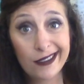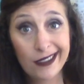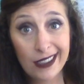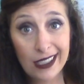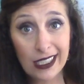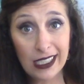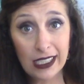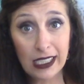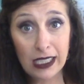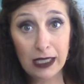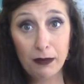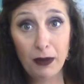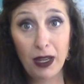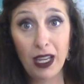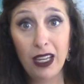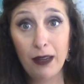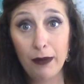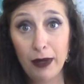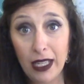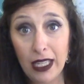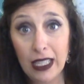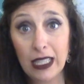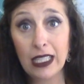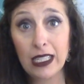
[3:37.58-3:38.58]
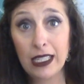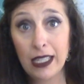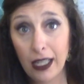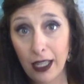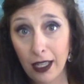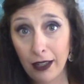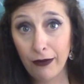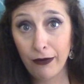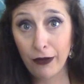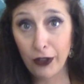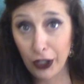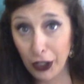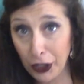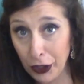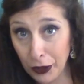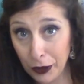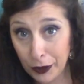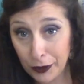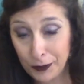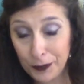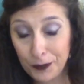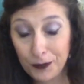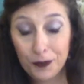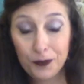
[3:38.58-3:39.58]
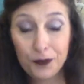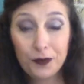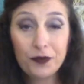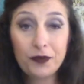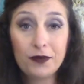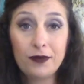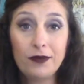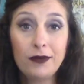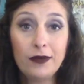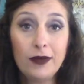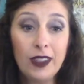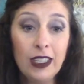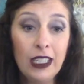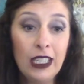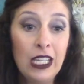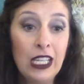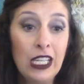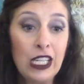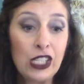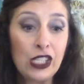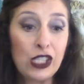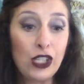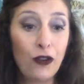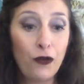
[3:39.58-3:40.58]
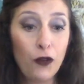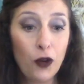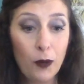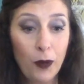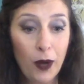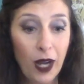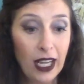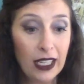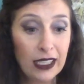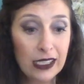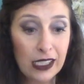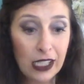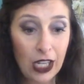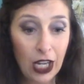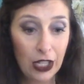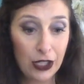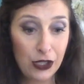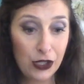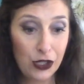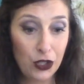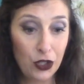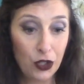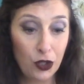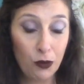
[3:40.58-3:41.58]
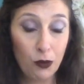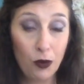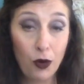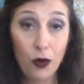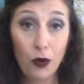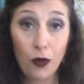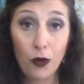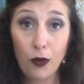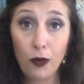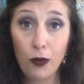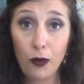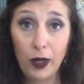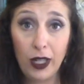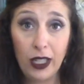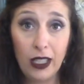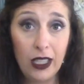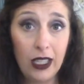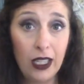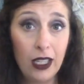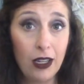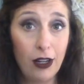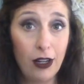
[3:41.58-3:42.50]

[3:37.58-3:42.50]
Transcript: this may be the ticket for you. So for Brad's costume, really